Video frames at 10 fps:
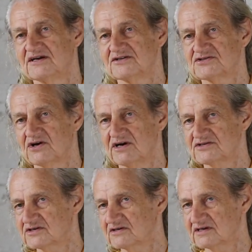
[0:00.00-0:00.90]
So I
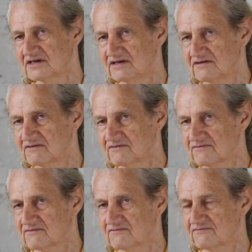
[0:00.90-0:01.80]
certainly
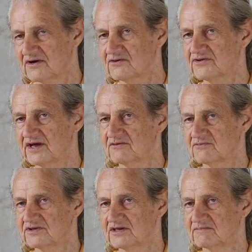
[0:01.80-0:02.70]
felt that
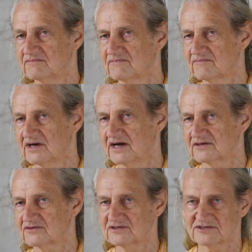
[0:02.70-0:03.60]
with him.
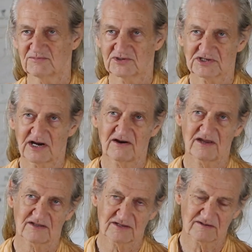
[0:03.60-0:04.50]

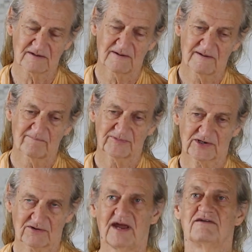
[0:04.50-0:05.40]
Krishnamacharya, the
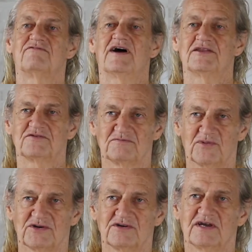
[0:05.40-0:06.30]
grandfather of
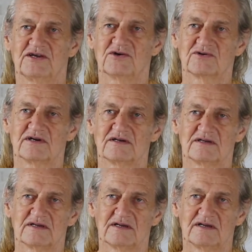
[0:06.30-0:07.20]
modern day yoga.
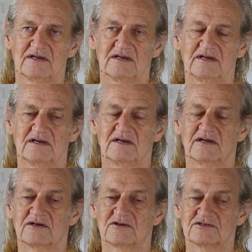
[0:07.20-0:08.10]

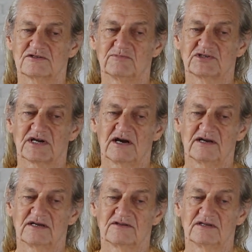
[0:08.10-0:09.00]

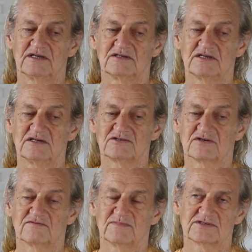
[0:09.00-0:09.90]
Krishnamacharya, the
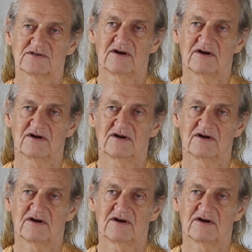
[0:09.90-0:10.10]
teacher of Mr.